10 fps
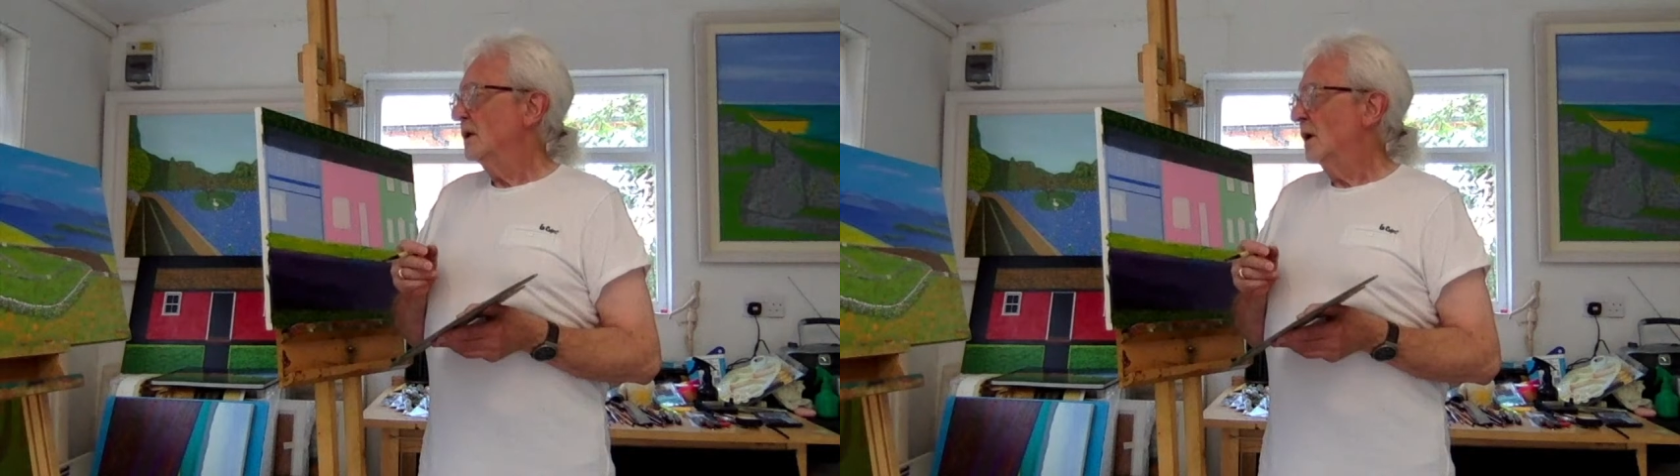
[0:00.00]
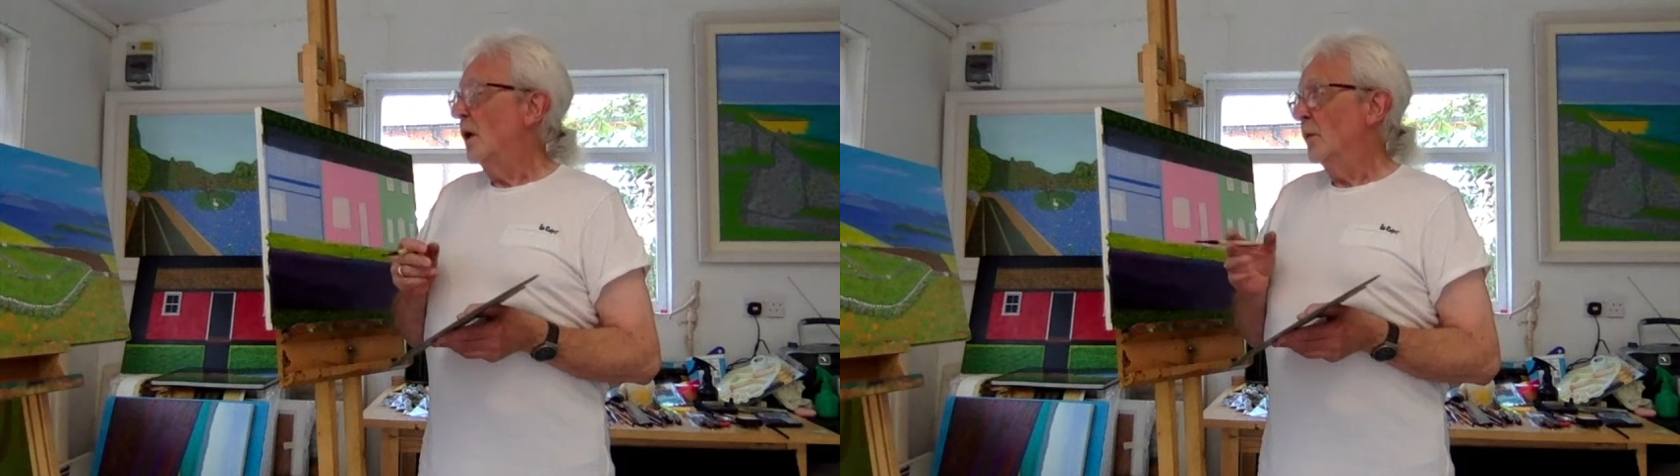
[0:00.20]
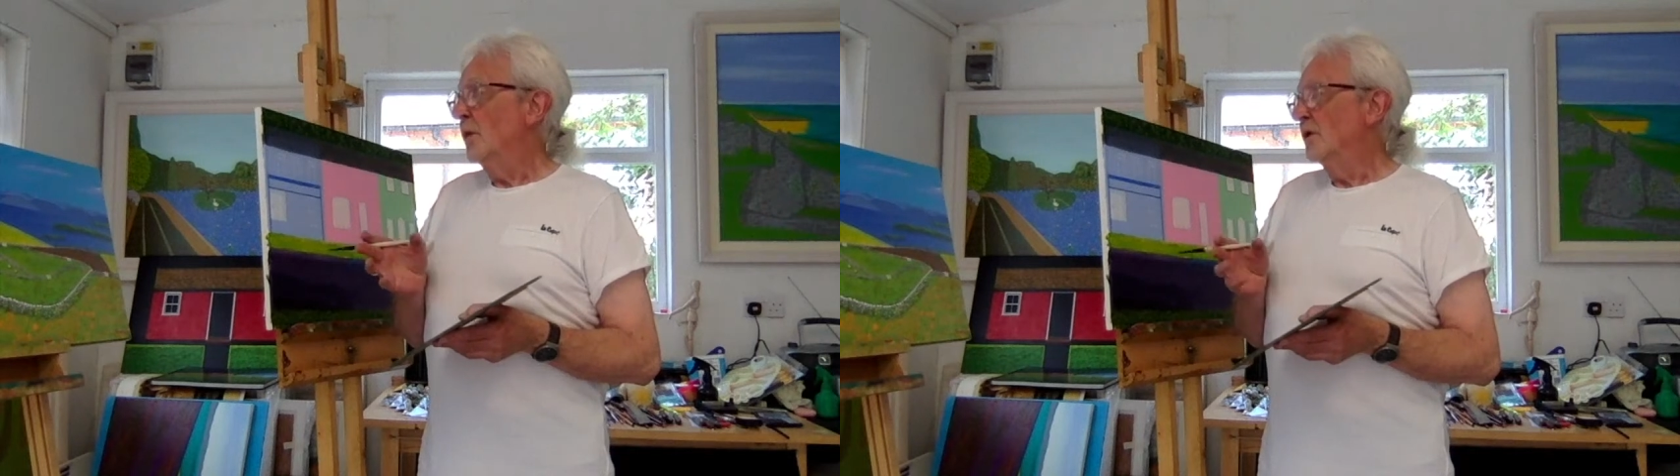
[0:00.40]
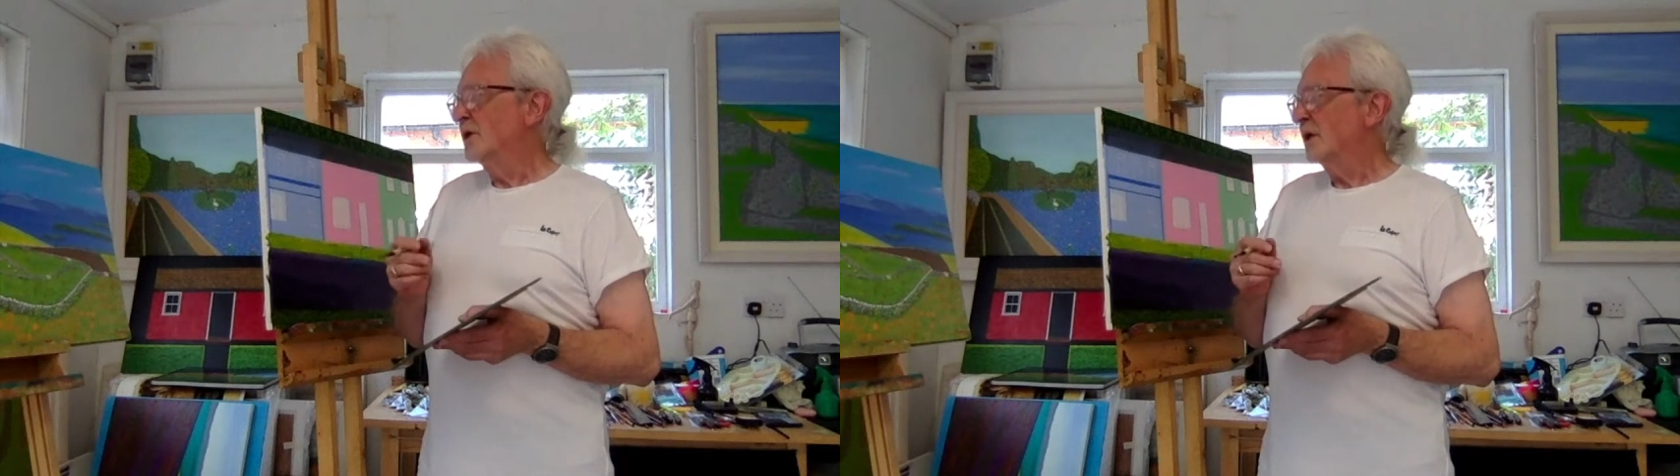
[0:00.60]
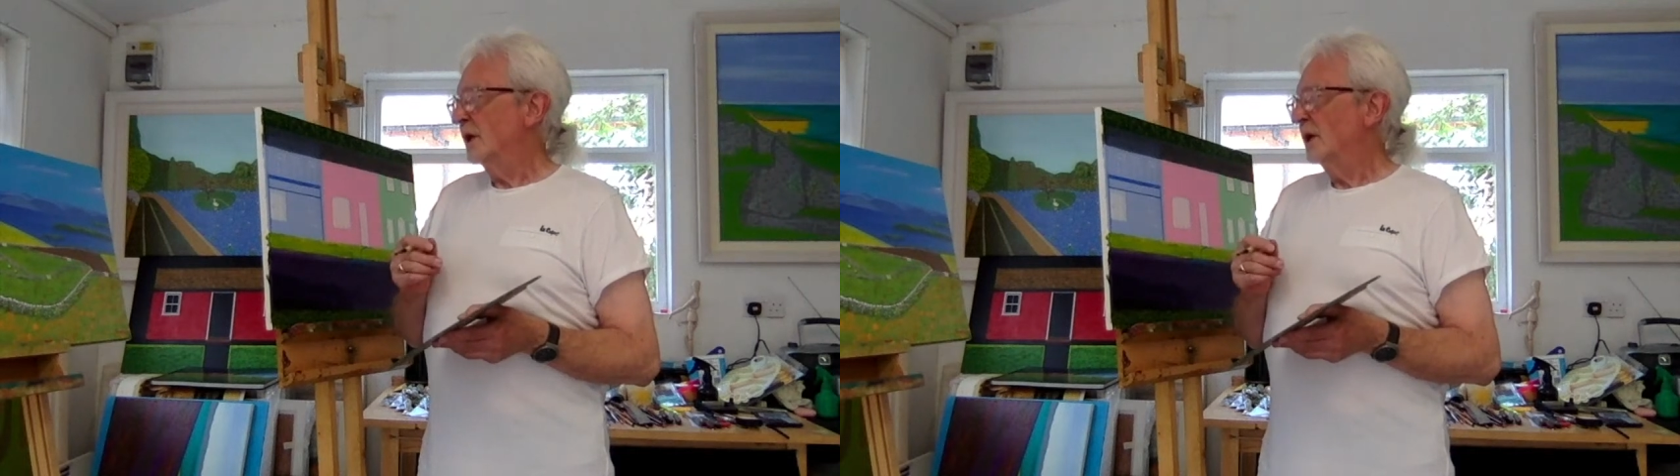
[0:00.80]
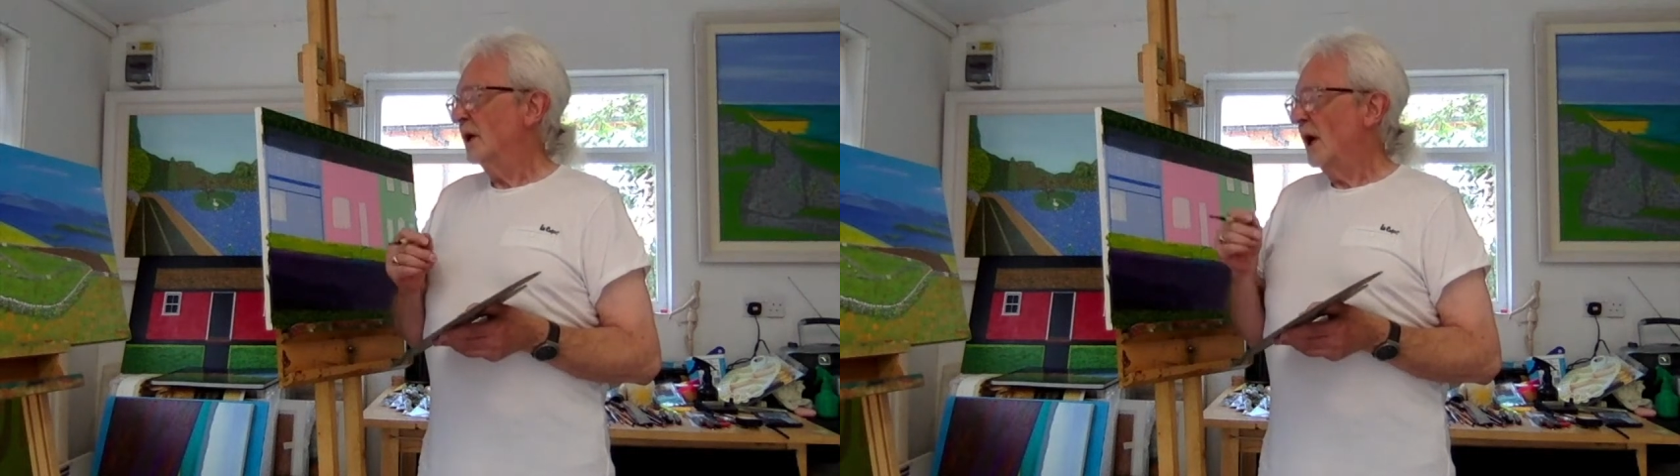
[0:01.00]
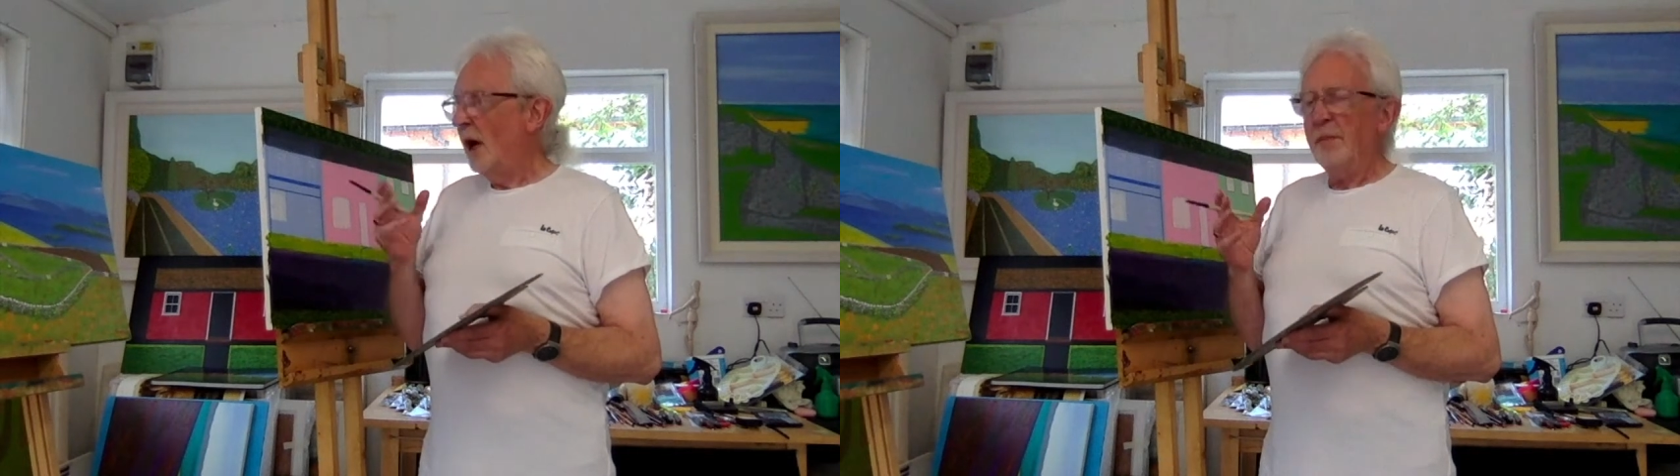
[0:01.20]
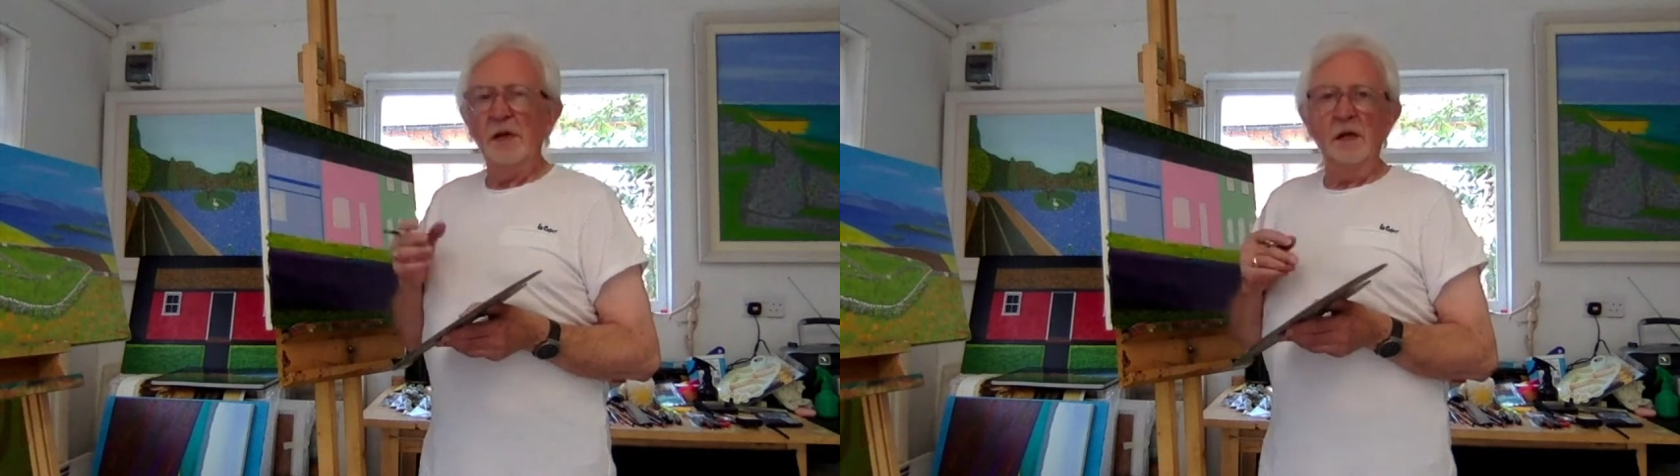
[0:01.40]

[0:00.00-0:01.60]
or mostly, happy